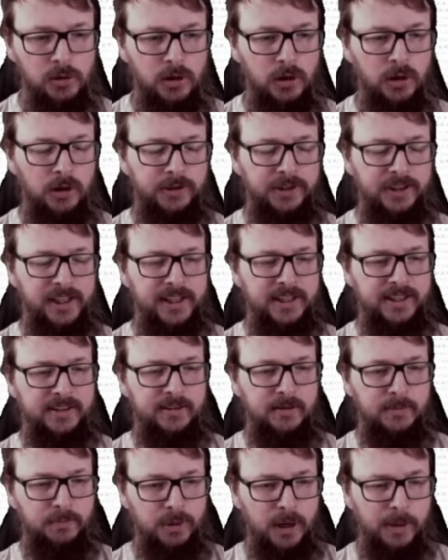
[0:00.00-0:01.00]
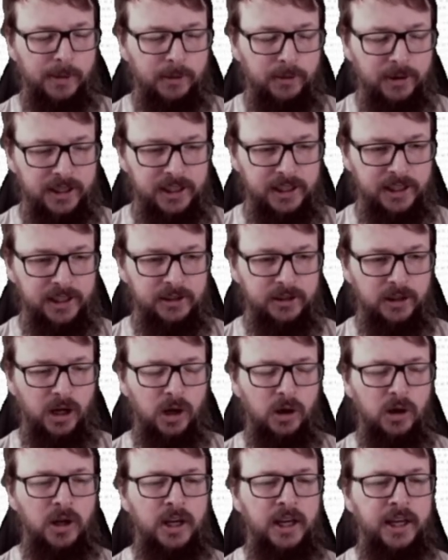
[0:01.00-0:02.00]
this primary key now
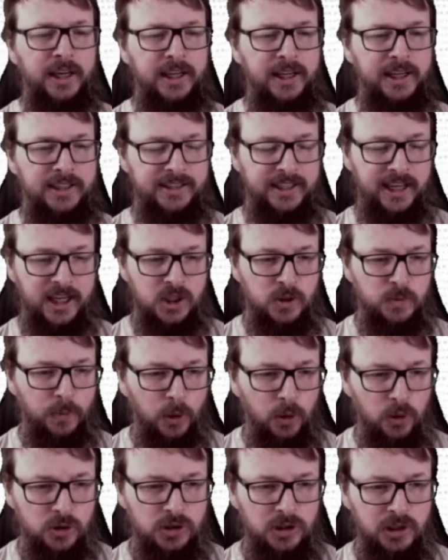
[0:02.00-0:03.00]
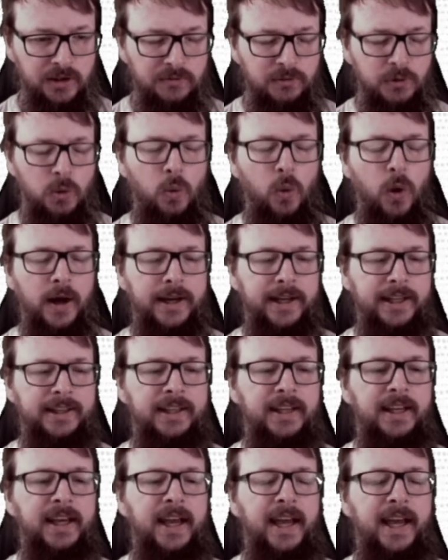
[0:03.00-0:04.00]
is exposed if you want it
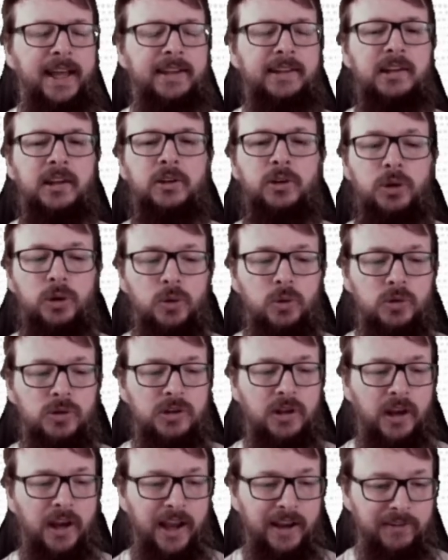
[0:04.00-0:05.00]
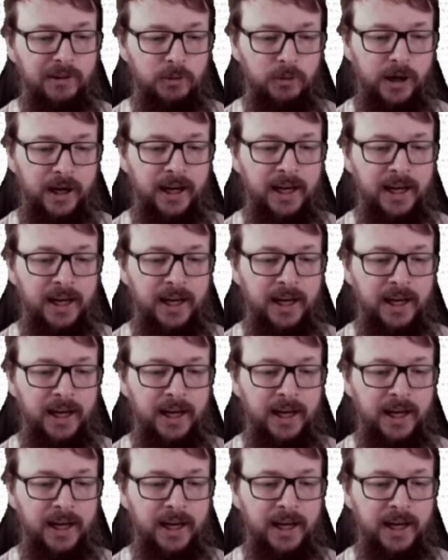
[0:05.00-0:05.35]
and used everywhere.